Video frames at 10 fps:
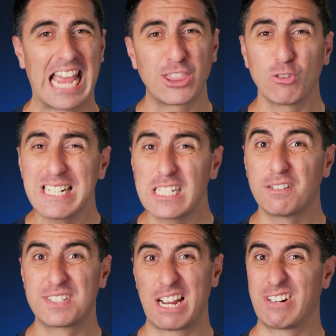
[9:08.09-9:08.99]
At the risk
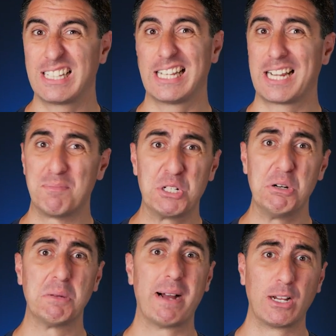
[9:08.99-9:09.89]
of sounding like I'm
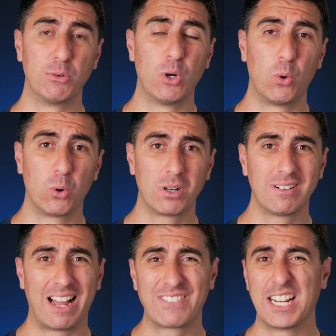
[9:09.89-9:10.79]
tooting my own
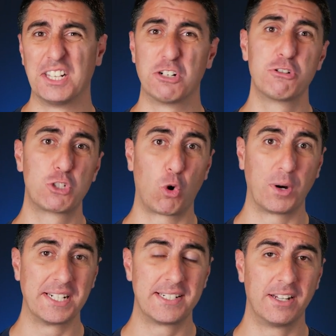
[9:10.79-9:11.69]
horn, I've got a little
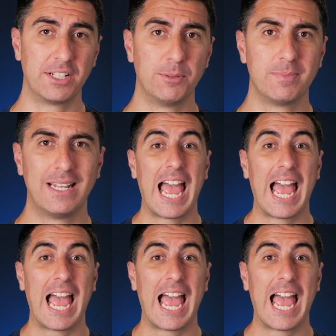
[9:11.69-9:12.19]
story to tell you.